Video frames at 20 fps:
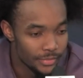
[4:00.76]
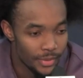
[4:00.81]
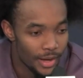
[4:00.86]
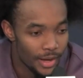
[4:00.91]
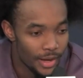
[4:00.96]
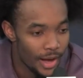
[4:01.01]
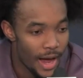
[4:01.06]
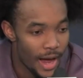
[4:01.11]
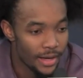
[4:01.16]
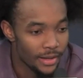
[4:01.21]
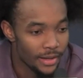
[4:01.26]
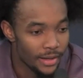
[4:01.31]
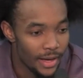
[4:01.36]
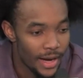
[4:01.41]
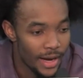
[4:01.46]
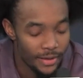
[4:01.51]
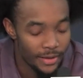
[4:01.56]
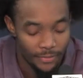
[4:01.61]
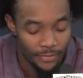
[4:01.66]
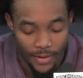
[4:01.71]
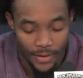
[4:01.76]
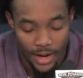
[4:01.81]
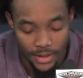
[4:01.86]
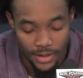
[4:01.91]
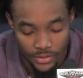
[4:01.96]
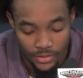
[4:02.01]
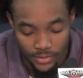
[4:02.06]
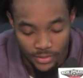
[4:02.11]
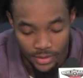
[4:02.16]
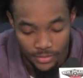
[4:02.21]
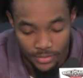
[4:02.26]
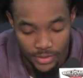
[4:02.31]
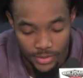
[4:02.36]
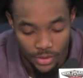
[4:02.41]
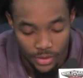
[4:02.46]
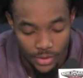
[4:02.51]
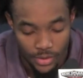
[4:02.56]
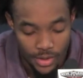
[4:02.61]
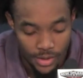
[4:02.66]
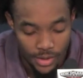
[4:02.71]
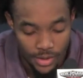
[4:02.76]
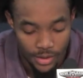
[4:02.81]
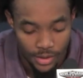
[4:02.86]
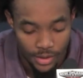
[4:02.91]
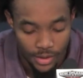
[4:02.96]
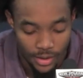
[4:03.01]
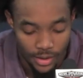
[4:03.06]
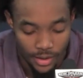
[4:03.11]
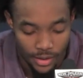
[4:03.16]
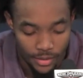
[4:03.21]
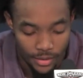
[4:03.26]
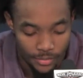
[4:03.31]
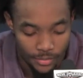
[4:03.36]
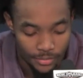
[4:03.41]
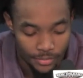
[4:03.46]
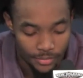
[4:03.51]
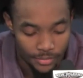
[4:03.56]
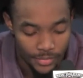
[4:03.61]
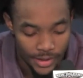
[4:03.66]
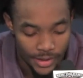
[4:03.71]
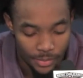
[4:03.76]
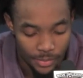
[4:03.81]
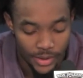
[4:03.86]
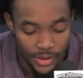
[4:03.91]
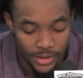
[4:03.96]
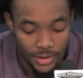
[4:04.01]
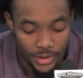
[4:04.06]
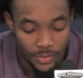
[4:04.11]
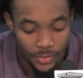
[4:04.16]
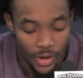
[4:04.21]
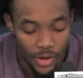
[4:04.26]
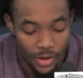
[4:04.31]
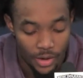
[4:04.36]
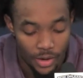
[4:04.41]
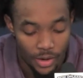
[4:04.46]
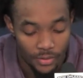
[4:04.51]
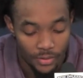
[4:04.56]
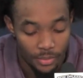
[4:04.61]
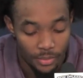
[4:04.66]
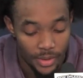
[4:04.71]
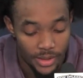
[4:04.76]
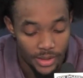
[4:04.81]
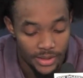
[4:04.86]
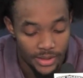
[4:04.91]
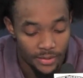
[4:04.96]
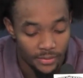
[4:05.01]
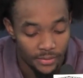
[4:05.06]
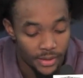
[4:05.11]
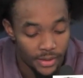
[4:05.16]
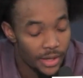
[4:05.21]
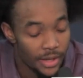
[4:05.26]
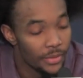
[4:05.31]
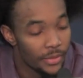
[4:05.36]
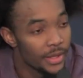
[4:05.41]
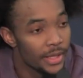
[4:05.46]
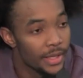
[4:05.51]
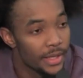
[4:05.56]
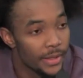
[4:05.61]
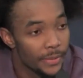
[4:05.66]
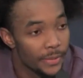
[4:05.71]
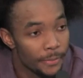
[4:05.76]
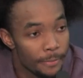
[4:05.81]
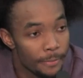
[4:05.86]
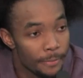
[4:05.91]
how to find his rhythm. So he brings a spark off the bench, definitely, that we need.